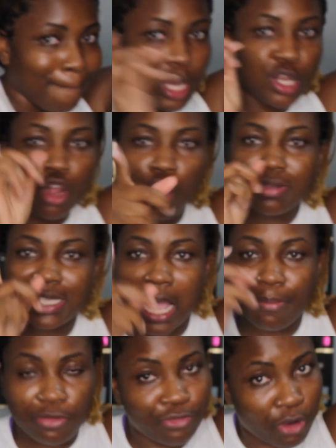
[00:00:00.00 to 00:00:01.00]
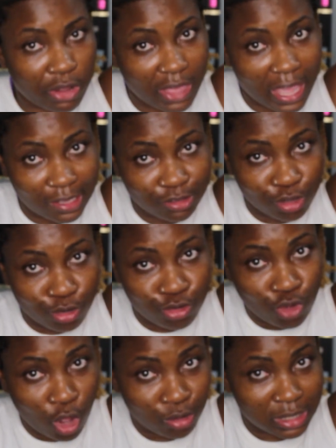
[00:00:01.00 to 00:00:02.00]
But no time before that. So
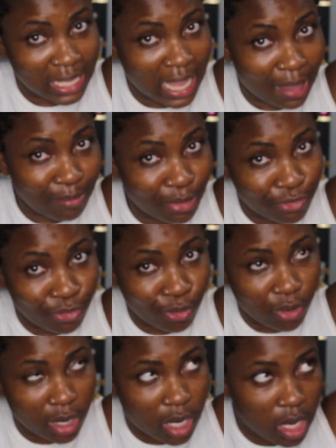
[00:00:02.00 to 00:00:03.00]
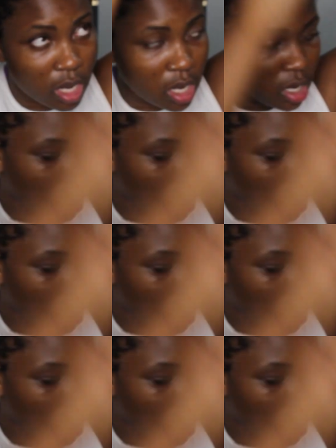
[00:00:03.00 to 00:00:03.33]
no time before,